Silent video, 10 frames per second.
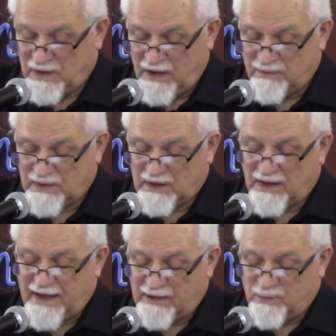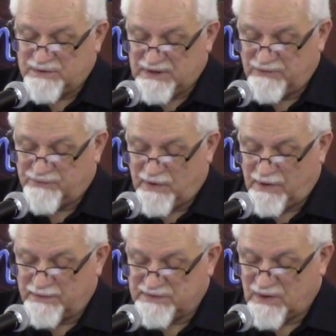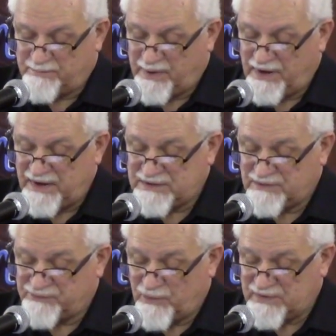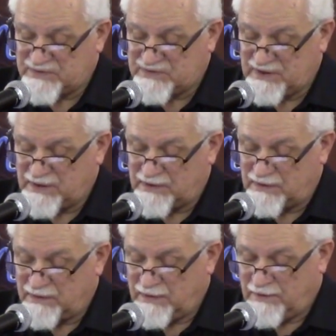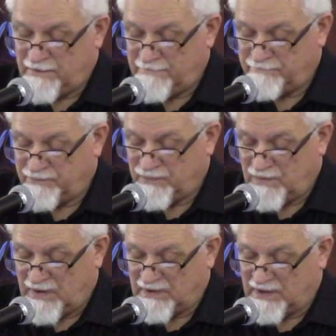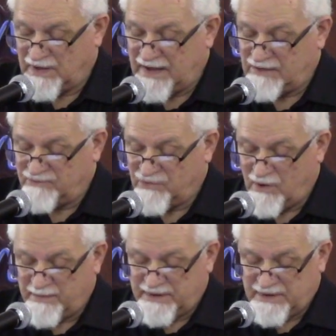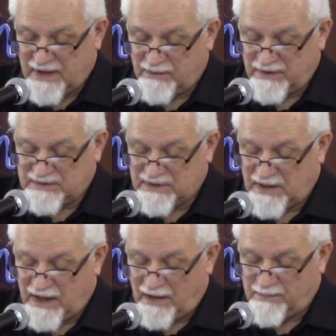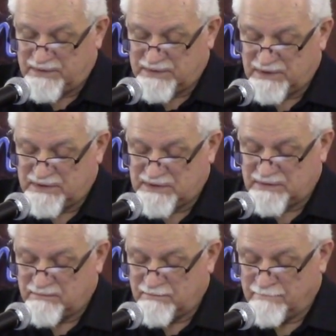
Even the land was defiled. So I punished it for its sin, and the land vomited out its inhabitants.